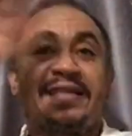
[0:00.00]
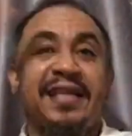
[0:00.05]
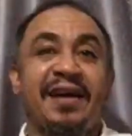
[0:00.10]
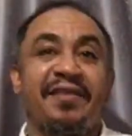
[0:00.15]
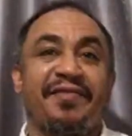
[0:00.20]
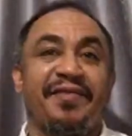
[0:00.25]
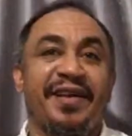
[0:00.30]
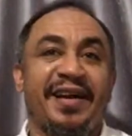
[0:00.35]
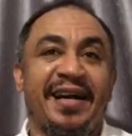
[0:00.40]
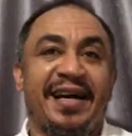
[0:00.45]

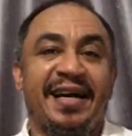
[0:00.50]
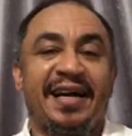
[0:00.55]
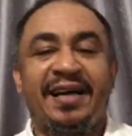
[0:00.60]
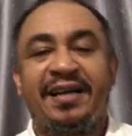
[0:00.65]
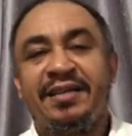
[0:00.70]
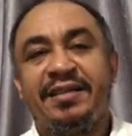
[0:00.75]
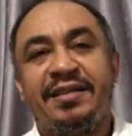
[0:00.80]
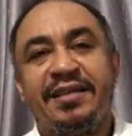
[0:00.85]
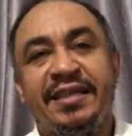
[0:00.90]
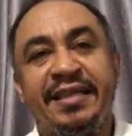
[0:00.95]
Africa
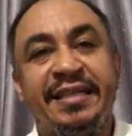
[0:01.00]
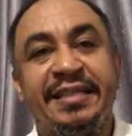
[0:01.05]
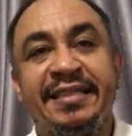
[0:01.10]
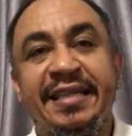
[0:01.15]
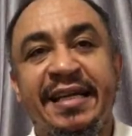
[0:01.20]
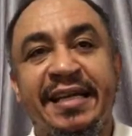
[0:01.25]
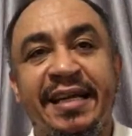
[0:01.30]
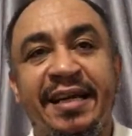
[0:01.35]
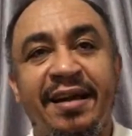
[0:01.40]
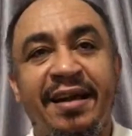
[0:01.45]
in
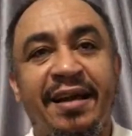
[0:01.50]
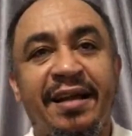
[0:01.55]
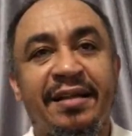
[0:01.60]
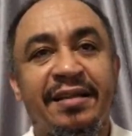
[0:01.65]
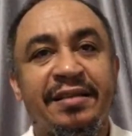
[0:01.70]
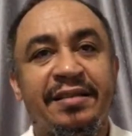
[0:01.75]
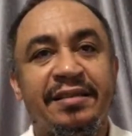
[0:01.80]
general.